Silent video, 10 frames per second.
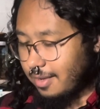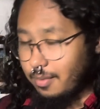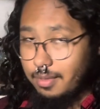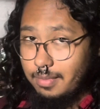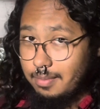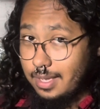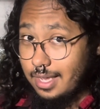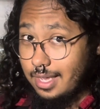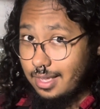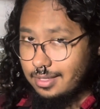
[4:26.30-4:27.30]
With me being
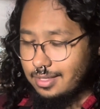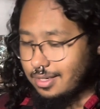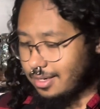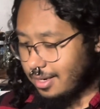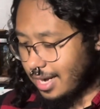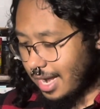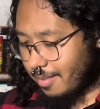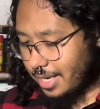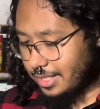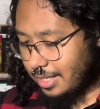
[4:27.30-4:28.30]
a Cancer, I'm
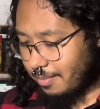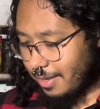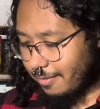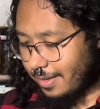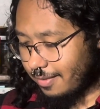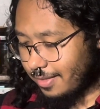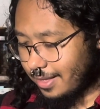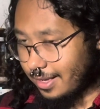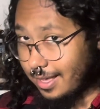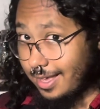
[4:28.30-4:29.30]
actually a big fan of
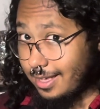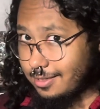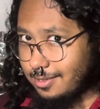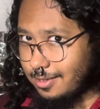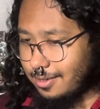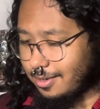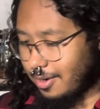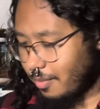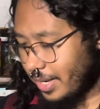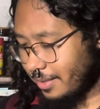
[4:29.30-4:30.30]
the Cancer
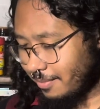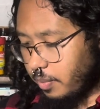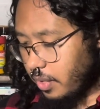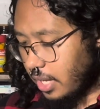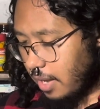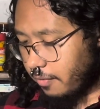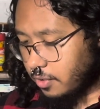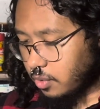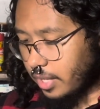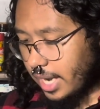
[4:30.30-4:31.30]
one. The book offers
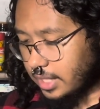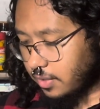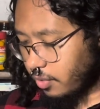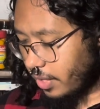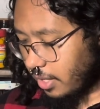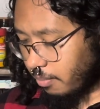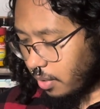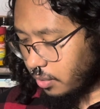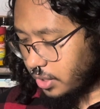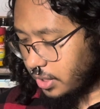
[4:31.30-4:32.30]
all kinds of creative
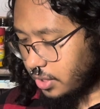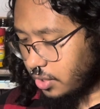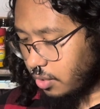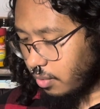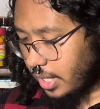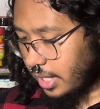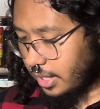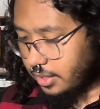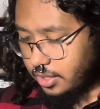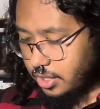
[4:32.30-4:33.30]
approaches to
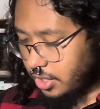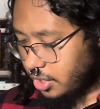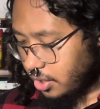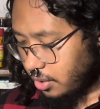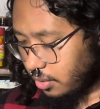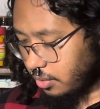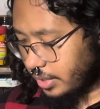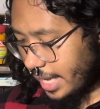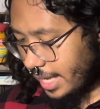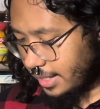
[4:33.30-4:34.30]
sigils,
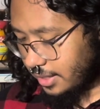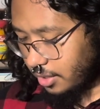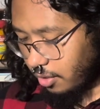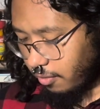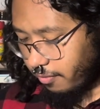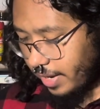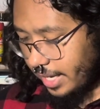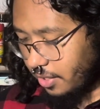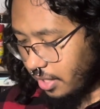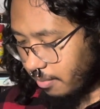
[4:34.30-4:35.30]
as you'll
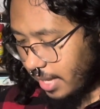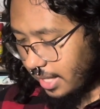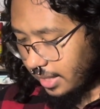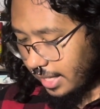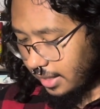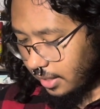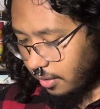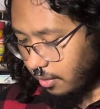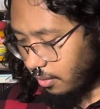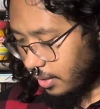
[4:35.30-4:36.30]
find you can make like
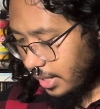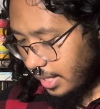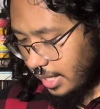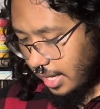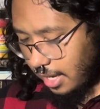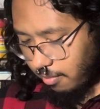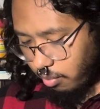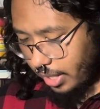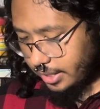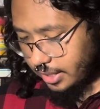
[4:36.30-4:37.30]
little
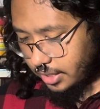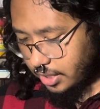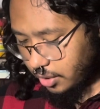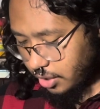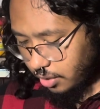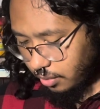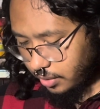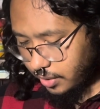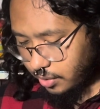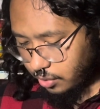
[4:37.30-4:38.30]
breadstick sigils.
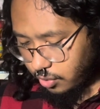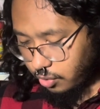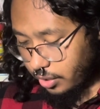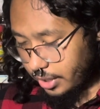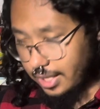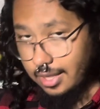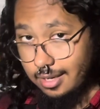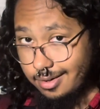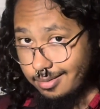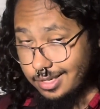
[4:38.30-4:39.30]
There's also good
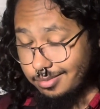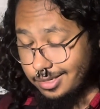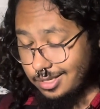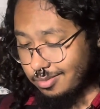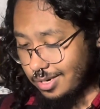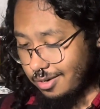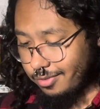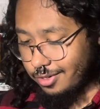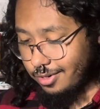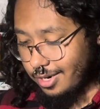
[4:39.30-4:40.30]
liquor recipes as well if
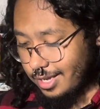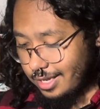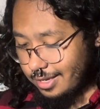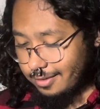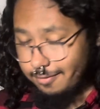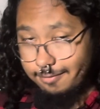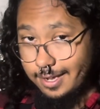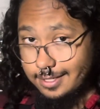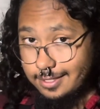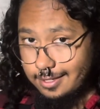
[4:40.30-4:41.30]
you're
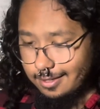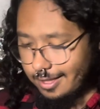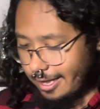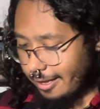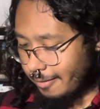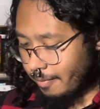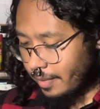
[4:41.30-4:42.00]
fancying that.